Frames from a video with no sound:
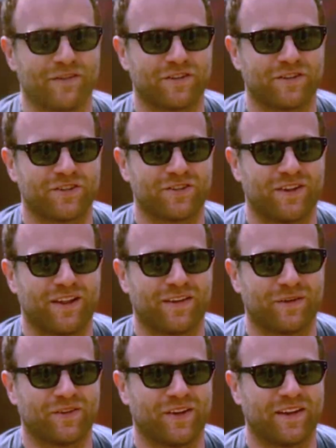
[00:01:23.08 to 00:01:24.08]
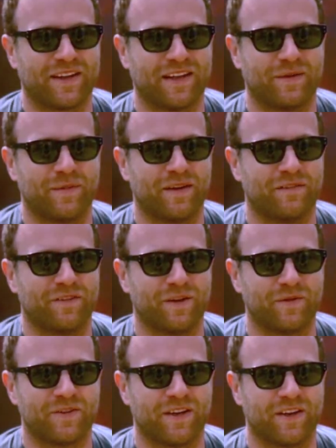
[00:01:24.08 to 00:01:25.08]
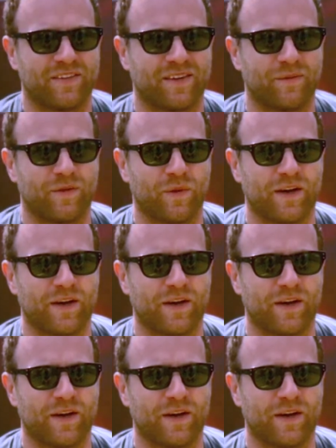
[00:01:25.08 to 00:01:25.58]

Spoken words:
fishing show. I think it was on like Independent Film Channel or something,